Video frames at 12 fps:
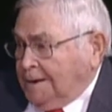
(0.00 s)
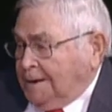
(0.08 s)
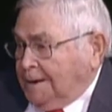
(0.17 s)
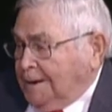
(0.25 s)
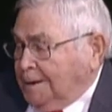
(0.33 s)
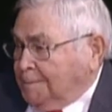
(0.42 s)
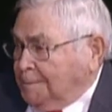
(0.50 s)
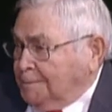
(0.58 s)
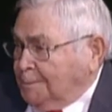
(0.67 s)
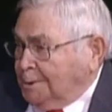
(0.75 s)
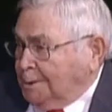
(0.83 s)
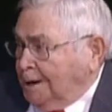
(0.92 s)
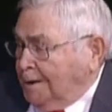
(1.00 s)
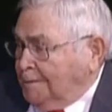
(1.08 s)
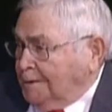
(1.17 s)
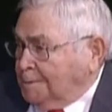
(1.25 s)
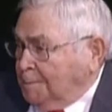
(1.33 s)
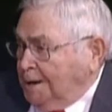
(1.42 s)
And when you have
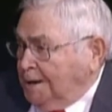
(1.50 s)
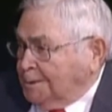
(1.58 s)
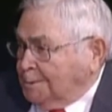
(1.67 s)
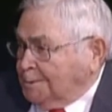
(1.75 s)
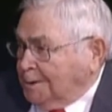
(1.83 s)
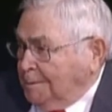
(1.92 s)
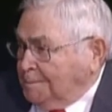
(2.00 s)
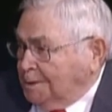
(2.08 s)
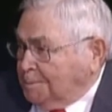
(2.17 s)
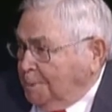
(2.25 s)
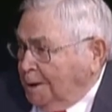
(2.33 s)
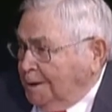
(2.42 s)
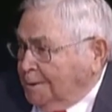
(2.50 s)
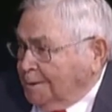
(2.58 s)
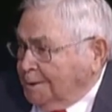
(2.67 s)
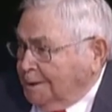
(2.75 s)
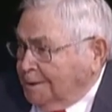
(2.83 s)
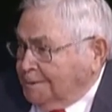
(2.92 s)
these meetings or something, just play it on there.